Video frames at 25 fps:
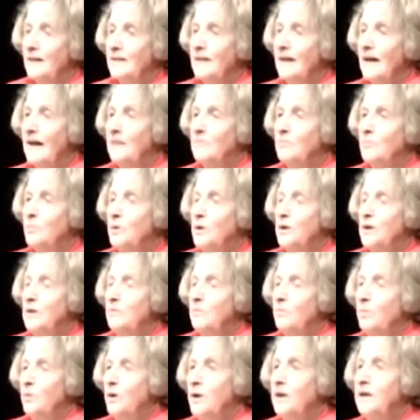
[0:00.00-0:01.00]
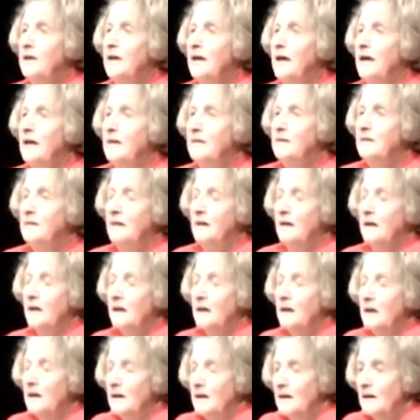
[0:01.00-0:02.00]
that we can
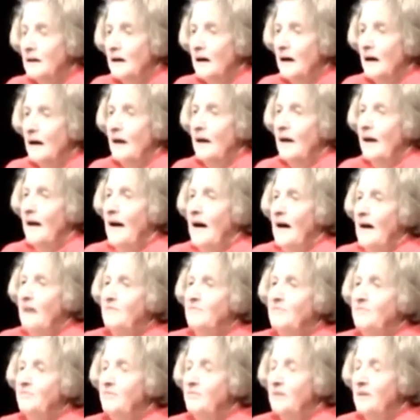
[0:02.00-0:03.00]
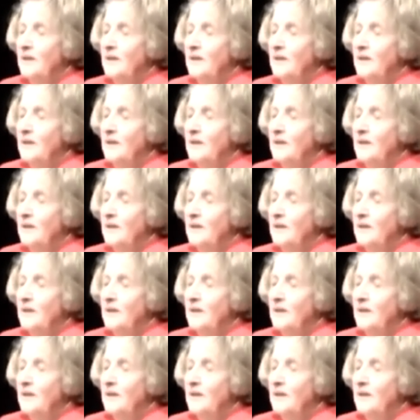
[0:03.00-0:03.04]
have